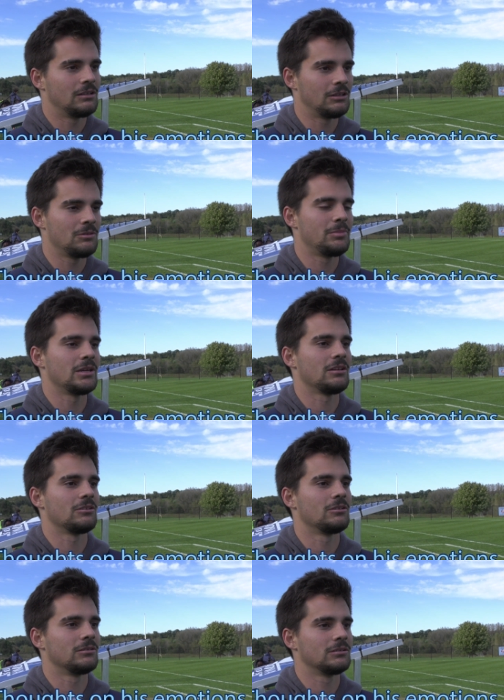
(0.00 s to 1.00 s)
a little bit, of, you
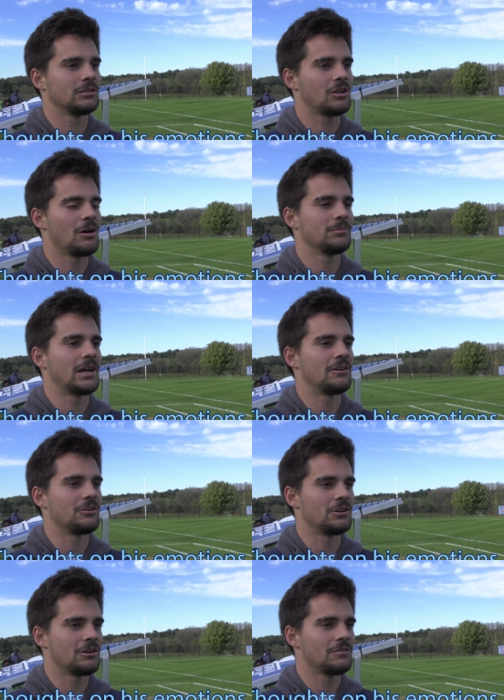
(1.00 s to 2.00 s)
know, calmed down
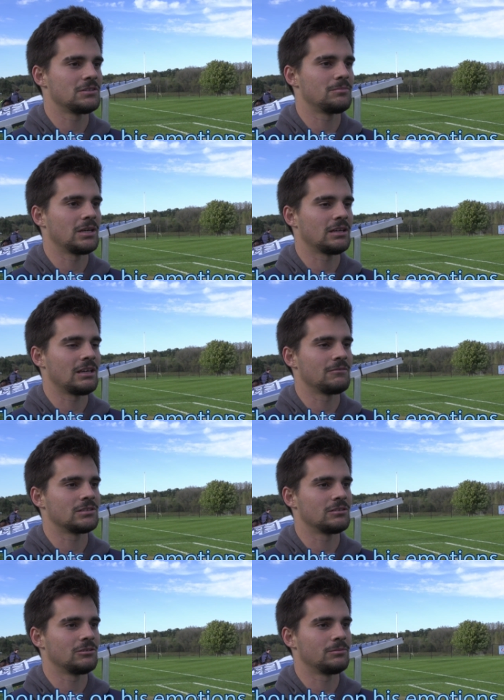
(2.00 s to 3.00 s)
our nerves a bit, gave
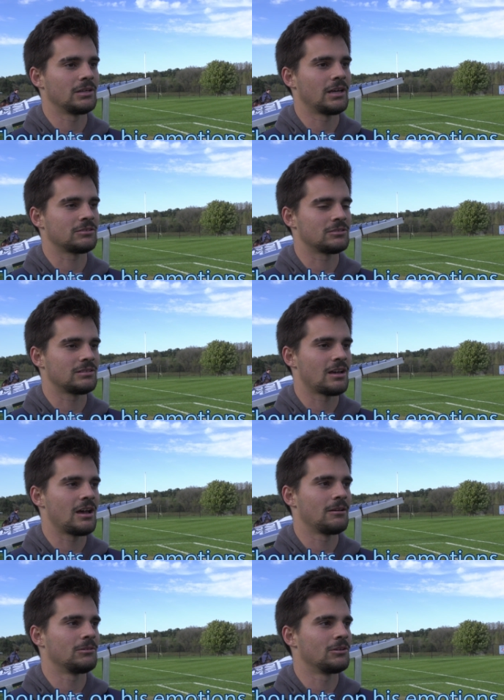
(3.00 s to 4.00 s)
us a little bit extra
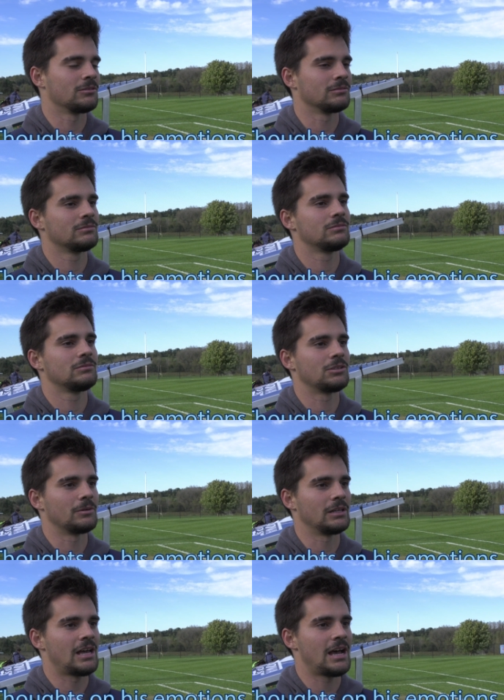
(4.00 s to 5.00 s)
time, you know, to
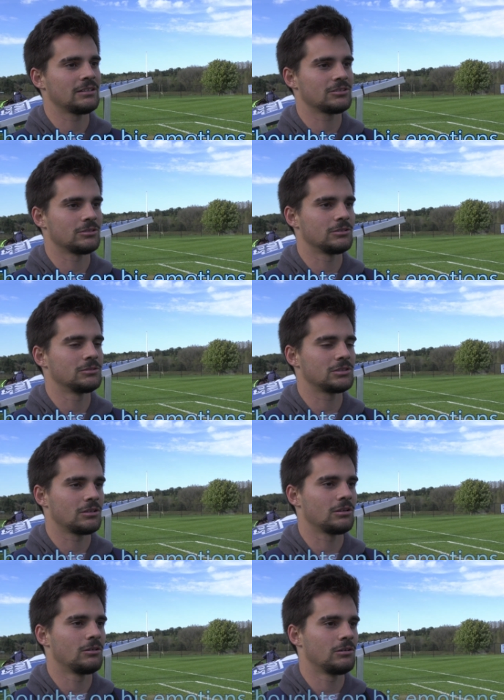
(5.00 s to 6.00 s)
relax, so it was a
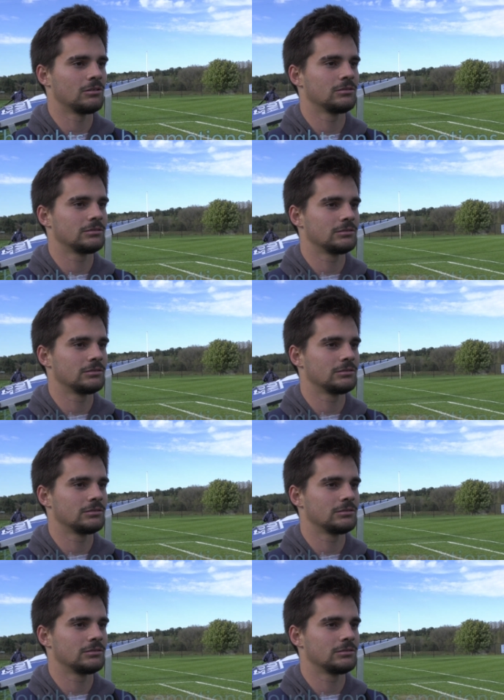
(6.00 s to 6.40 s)
good goal.